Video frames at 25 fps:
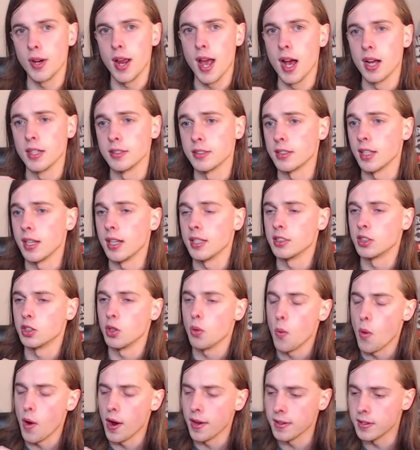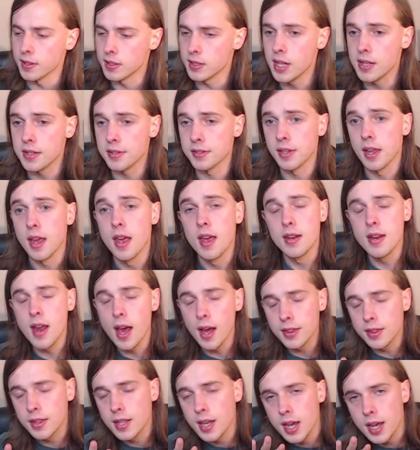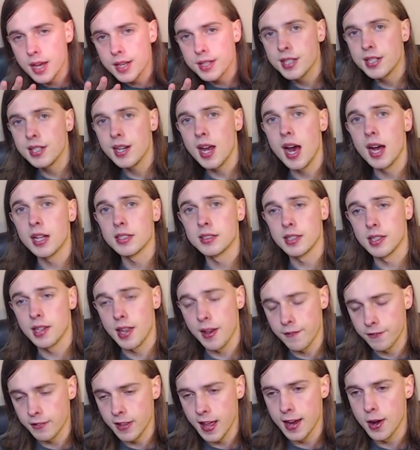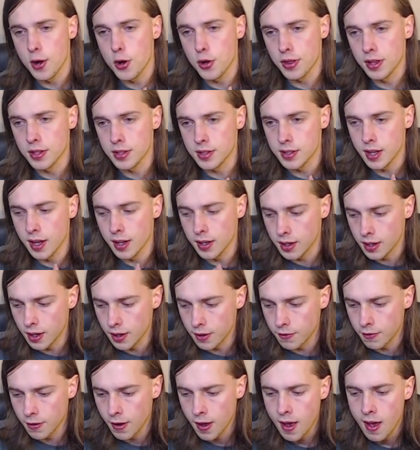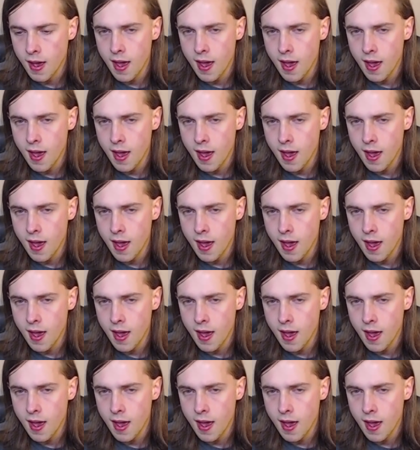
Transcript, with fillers: answer as to why this is. Now, there is an answer that flat earthers can give.